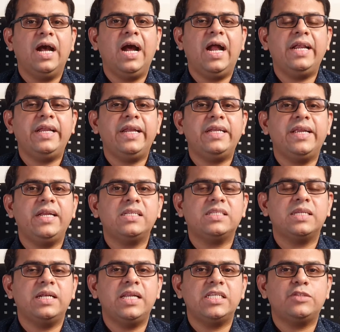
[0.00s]
and it gets
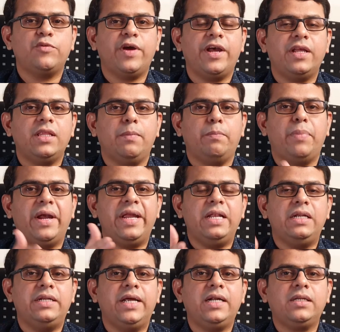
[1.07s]
released via the
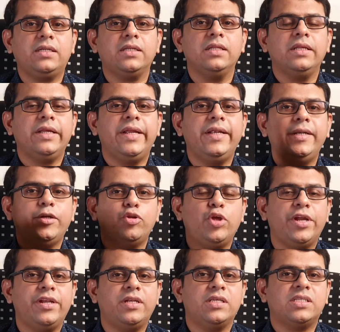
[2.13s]
bile duct into
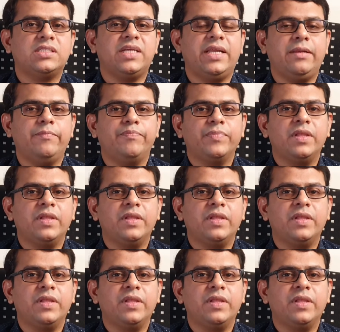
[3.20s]
the intestine.